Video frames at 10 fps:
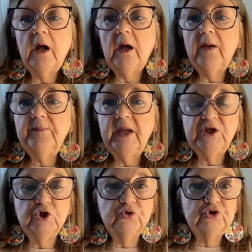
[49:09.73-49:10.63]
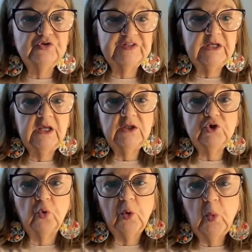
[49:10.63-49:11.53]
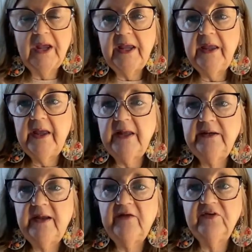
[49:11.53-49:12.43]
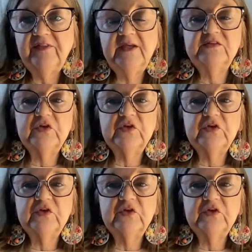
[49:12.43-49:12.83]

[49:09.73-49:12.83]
And you using it your way and everything.